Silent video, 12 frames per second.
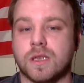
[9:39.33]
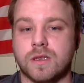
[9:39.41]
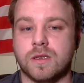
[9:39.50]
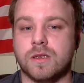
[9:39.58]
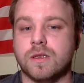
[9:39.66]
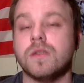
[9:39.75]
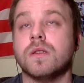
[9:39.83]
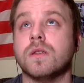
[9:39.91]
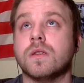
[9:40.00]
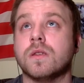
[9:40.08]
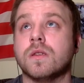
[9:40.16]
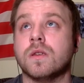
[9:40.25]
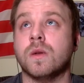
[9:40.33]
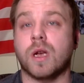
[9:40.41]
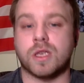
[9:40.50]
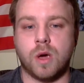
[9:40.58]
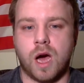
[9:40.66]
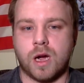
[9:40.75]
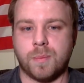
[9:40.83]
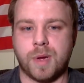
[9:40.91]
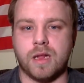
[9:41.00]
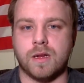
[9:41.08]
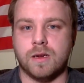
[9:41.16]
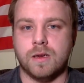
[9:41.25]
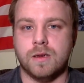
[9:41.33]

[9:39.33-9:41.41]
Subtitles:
You must go acapella.